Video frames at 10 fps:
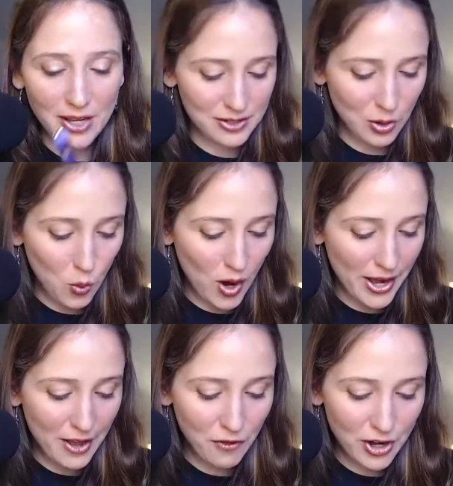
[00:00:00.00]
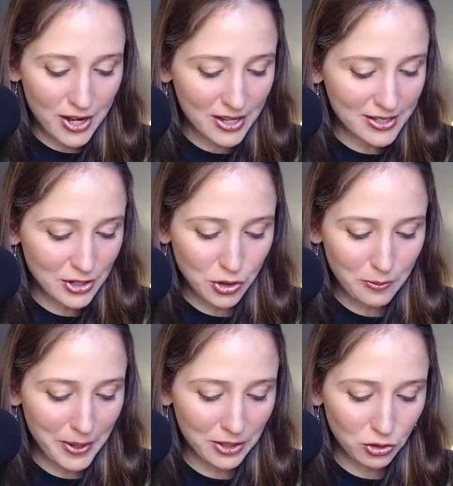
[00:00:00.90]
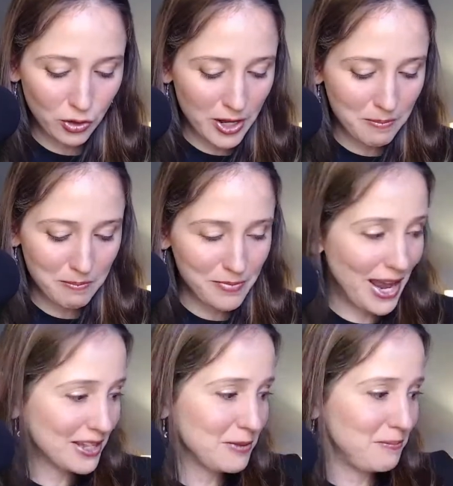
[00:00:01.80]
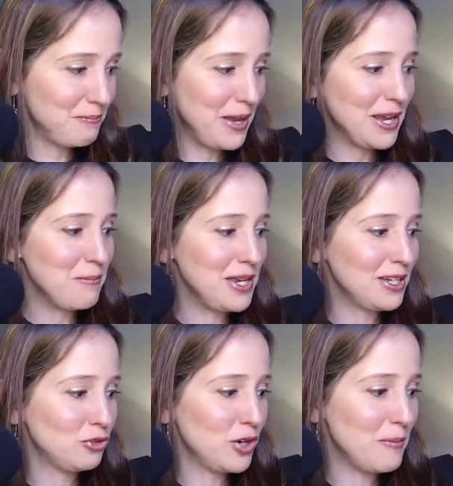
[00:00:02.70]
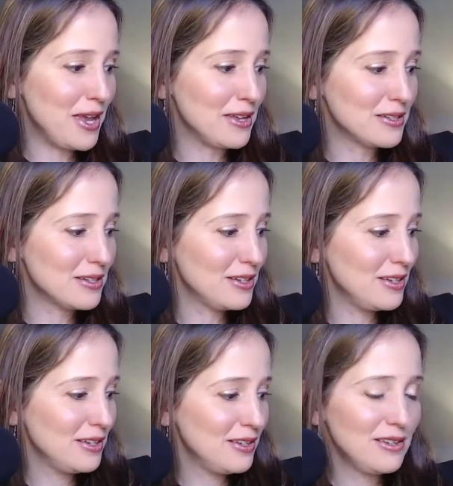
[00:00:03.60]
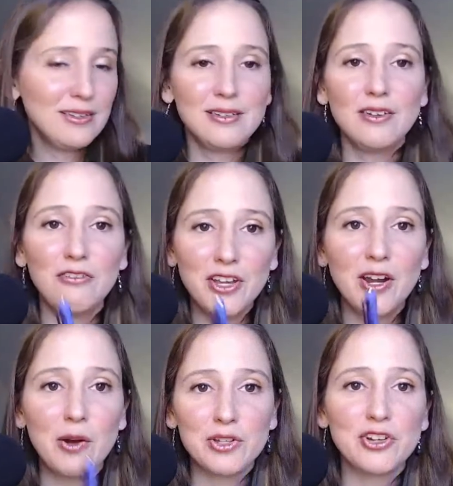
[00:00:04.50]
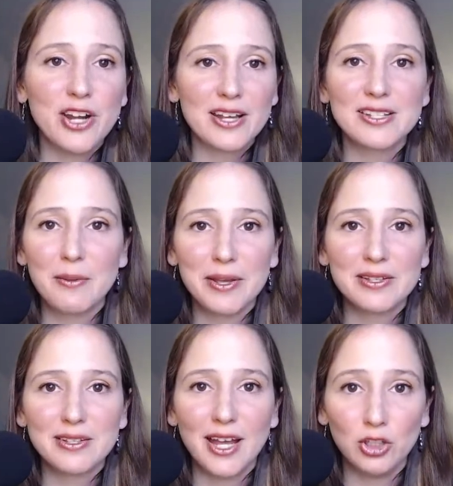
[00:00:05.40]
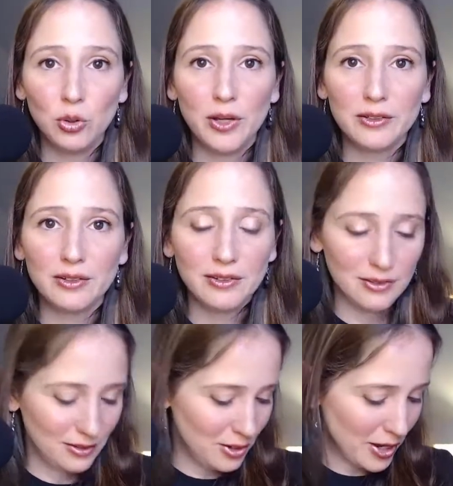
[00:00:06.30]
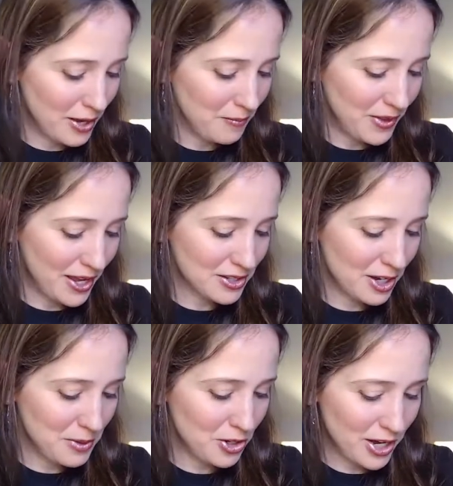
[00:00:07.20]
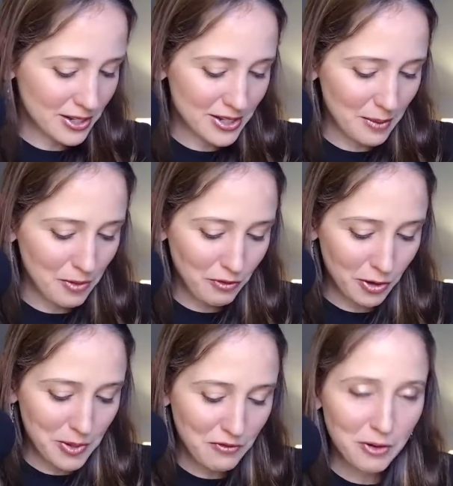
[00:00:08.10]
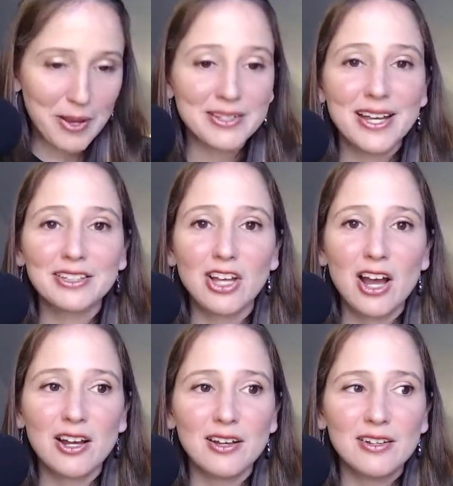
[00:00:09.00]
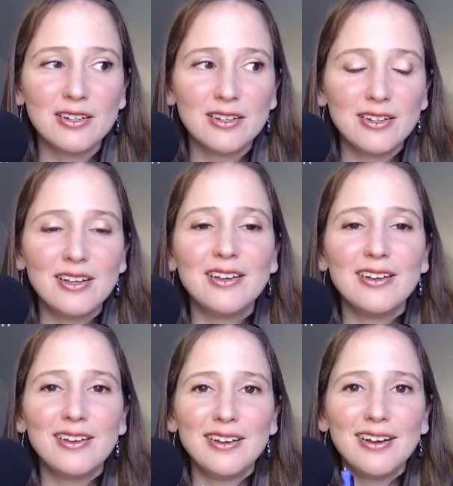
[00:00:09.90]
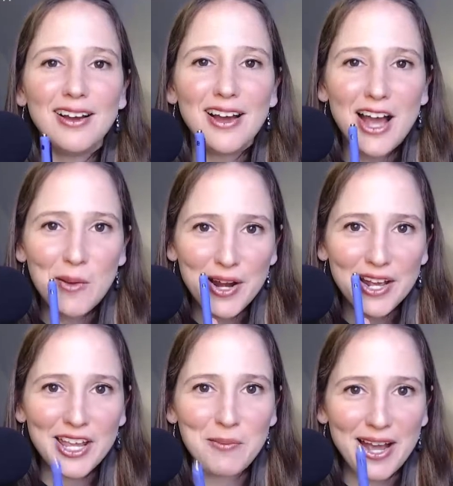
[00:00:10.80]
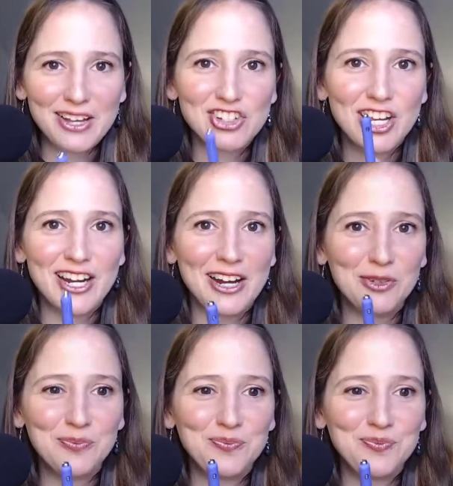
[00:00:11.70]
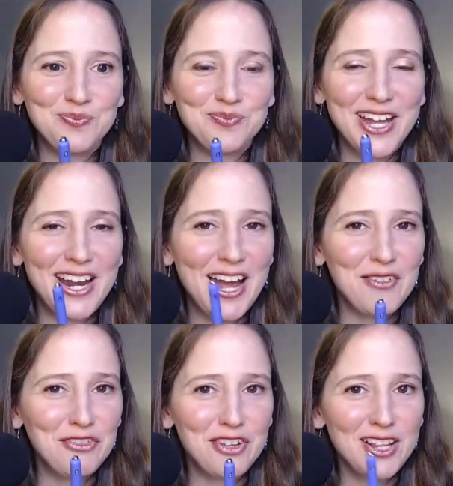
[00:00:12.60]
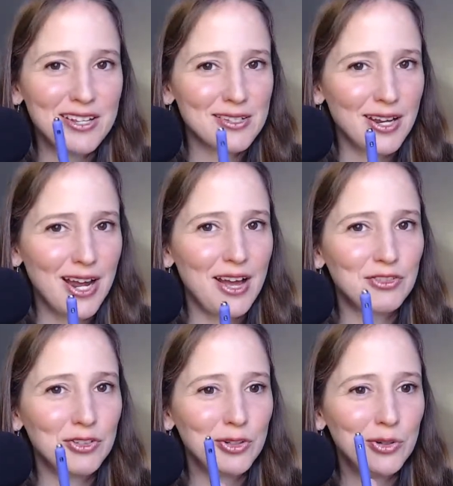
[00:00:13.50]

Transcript: is whatever it is that your big dream, next big immediate dream is, figure out what your next step is and do it. Okay. That's going to be your next step. For me, for my TED Talk, I'm going to keep hashing it out. And I have the feeling it's going to have